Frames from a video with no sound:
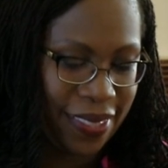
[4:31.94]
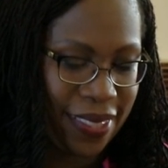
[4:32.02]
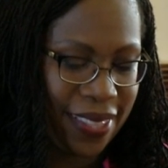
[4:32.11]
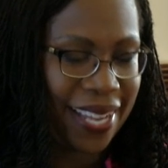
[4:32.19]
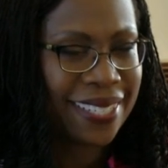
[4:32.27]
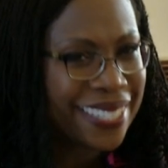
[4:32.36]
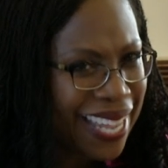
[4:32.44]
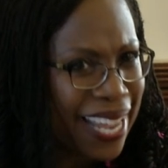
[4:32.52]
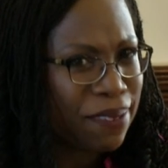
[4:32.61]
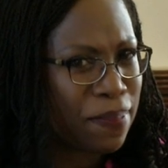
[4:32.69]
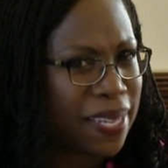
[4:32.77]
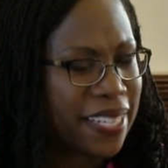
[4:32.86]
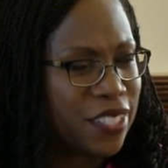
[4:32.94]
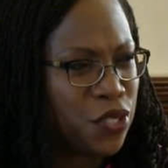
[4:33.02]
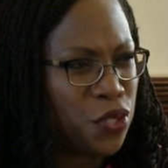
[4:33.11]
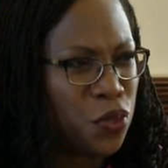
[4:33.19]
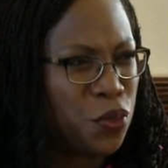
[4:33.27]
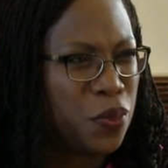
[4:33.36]
that led me
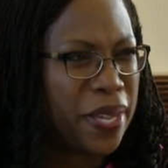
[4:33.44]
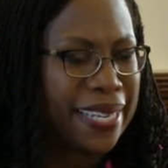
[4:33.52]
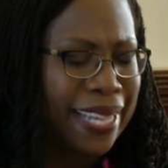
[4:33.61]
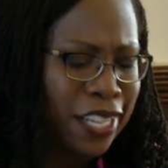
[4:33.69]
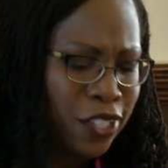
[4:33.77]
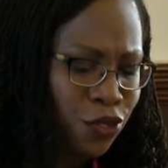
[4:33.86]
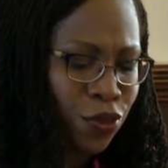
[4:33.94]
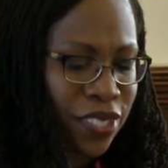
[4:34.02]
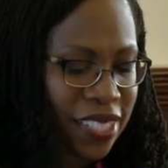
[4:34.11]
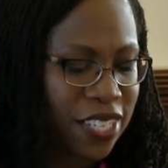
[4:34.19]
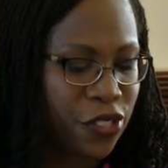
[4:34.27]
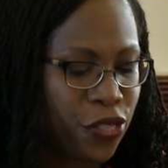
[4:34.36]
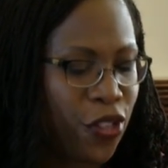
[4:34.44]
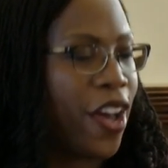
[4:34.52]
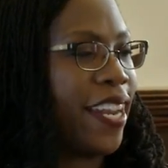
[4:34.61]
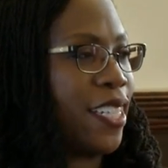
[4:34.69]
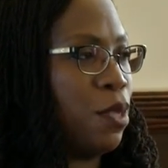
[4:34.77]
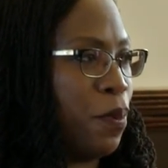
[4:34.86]
to an interesting
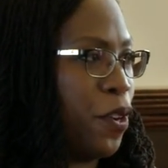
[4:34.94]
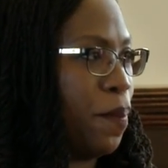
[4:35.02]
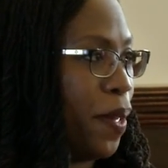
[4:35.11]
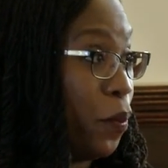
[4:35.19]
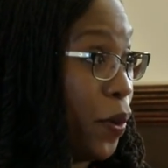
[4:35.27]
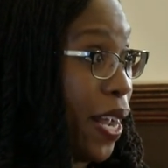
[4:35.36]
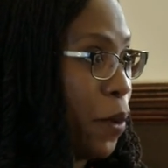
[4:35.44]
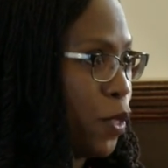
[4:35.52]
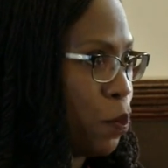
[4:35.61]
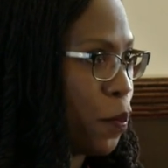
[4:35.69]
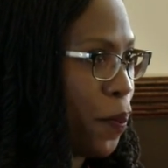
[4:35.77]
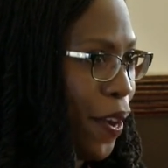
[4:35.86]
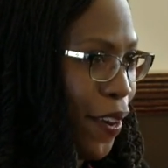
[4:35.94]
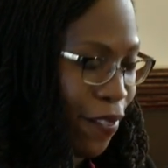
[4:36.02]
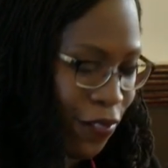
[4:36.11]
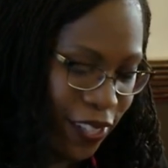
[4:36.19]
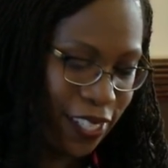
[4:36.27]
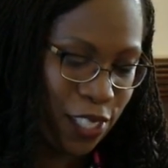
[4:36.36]
thought experiment when I was preparing
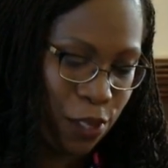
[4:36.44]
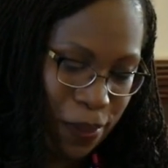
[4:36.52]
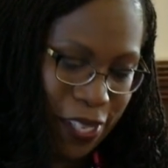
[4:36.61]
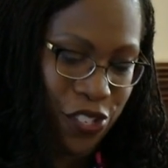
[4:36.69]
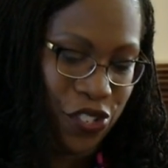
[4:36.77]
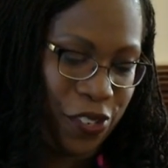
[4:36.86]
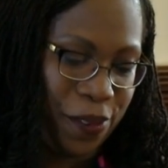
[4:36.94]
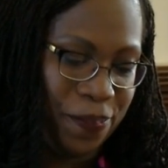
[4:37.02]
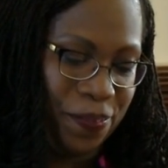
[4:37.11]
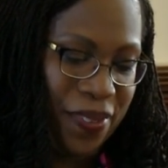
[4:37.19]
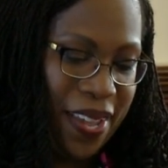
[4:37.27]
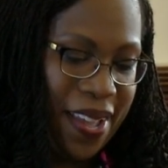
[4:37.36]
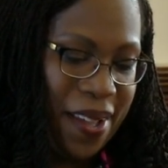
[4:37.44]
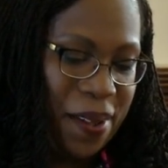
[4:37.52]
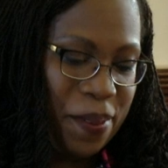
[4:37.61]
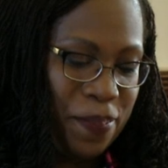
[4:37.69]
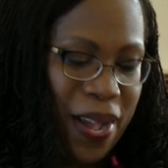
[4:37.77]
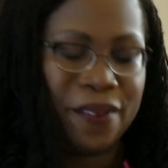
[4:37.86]
for this speech.
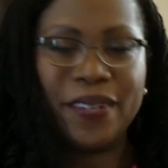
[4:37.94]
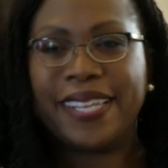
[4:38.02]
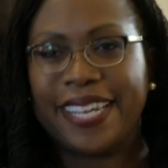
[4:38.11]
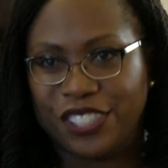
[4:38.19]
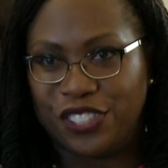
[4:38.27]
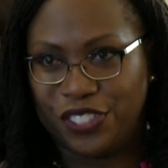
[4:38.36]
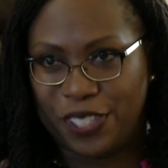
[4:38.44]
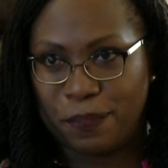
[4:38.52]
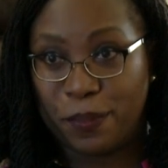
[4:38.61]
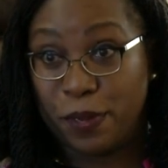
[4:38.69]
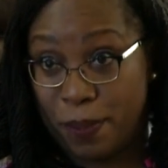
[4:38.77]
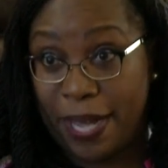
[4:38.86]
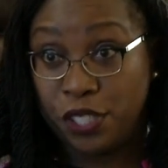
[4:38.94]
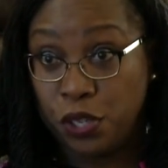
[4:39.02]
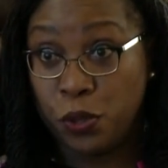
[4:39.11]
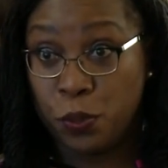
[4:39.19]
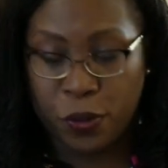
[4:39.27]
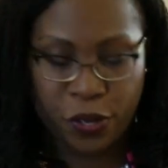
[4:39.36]
My relationship with my
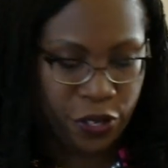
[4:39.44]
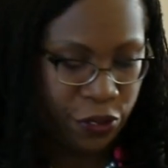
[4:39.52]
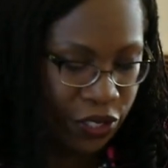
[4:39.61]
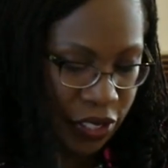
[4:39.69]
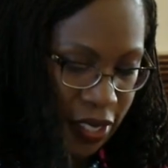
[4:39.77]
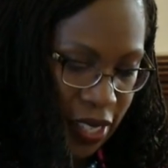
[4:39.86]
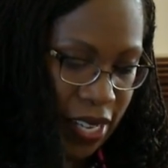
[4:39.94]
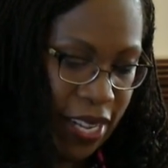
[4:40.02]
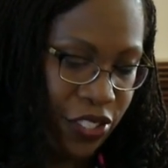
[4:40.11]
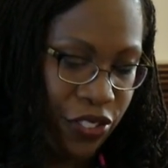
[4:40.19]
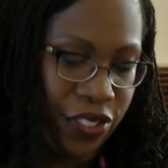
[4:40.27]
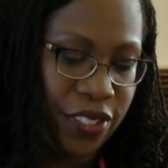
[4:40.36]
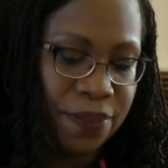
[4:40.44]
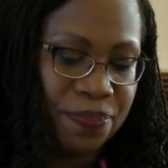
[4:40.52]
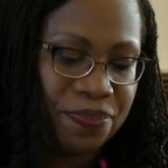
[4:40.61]
two precocious teenagers